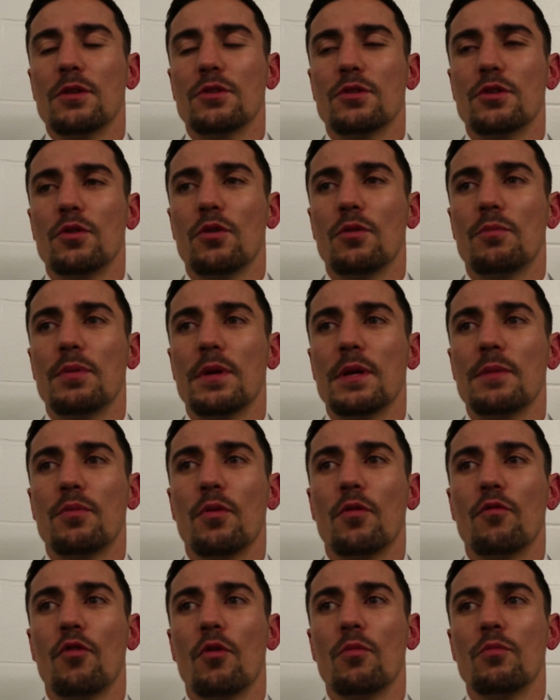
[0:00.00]
you know,
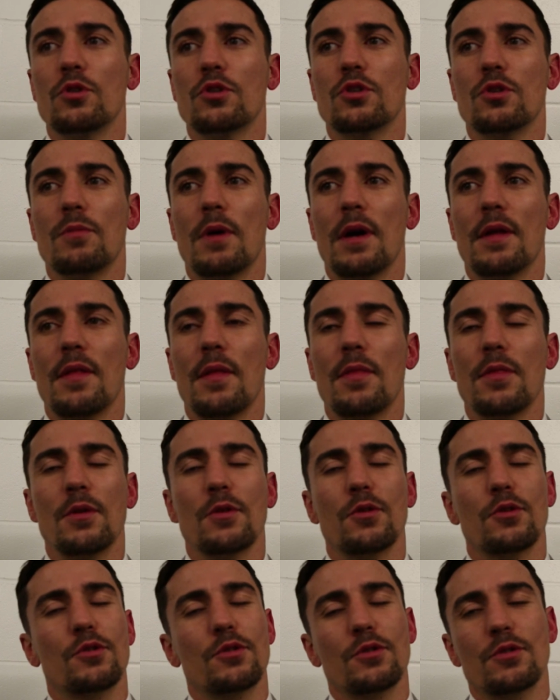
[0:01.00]
people run with something and then
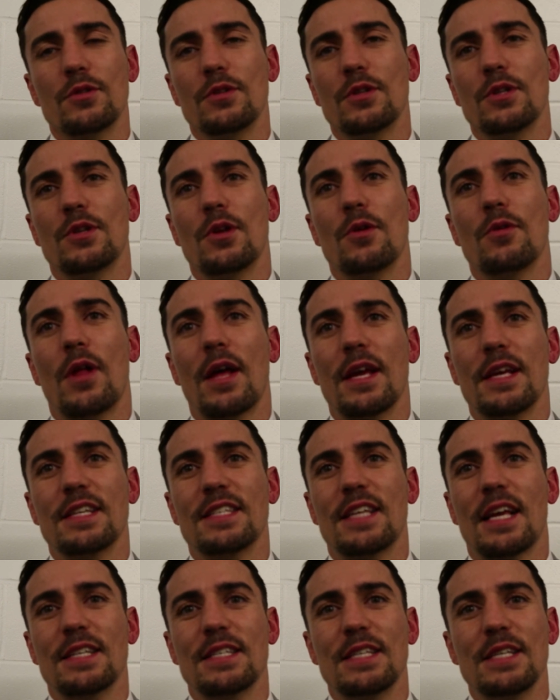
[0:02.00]
they do, like you
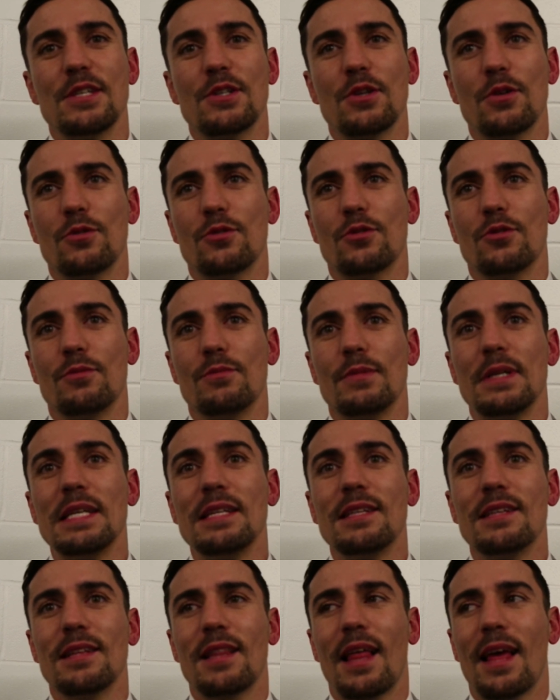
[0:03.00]
said, I see social
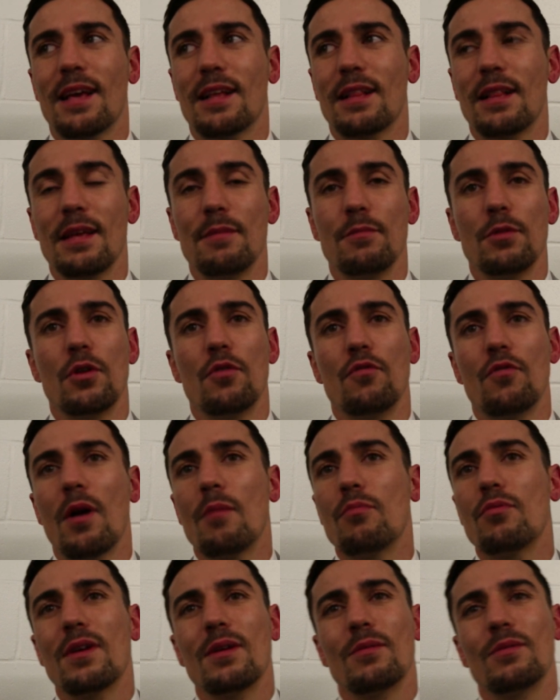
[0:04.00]
media like claiming a
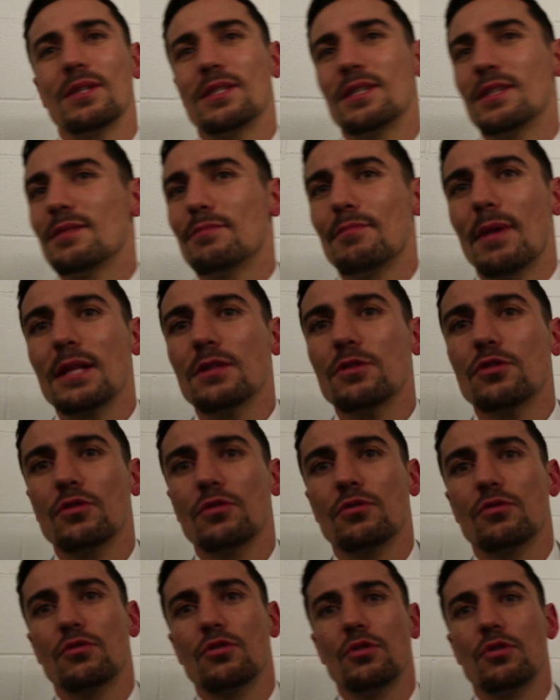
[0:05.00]
robbery, which is
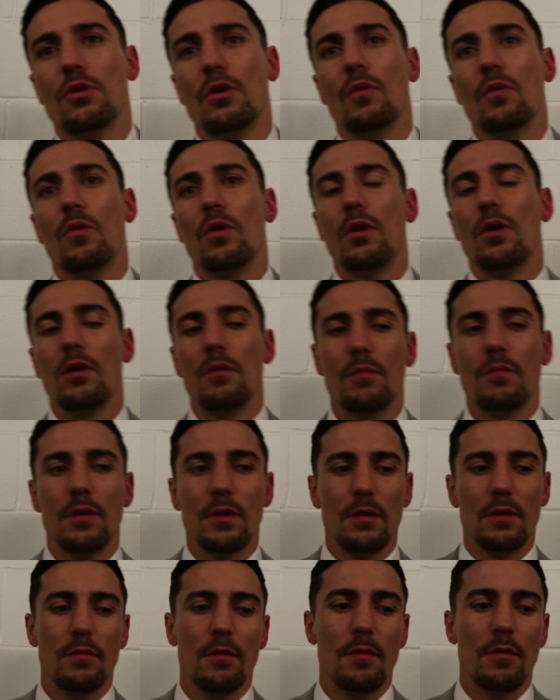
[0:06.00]
mental, you know,
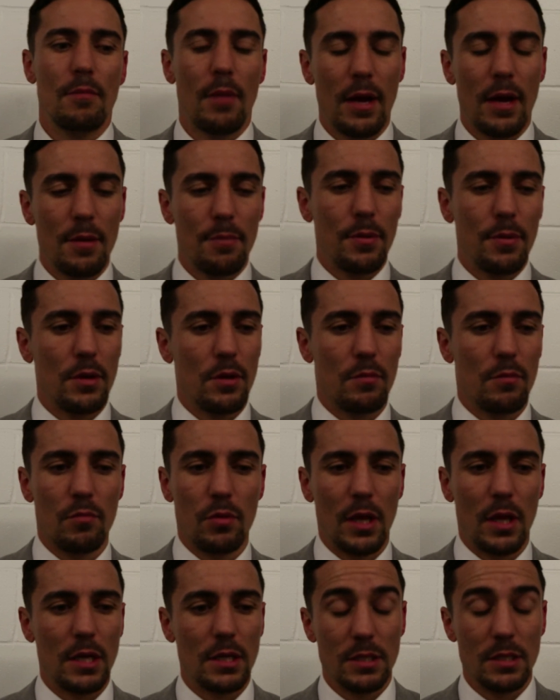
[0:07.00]
in my opinion.
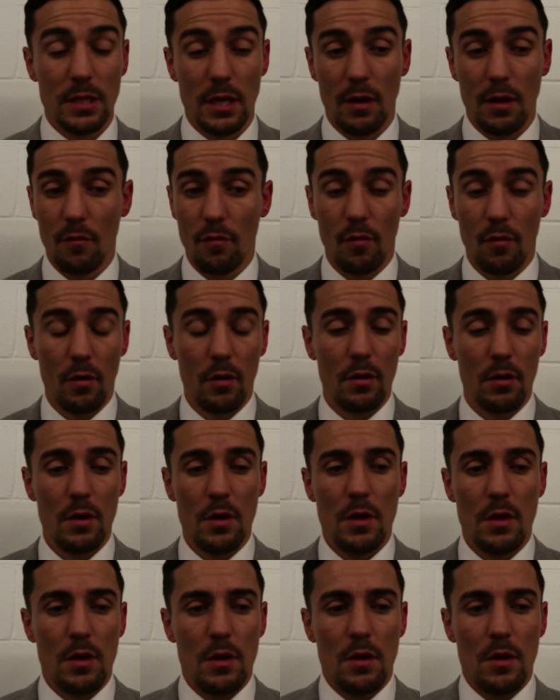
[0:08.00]
But like I said, I thought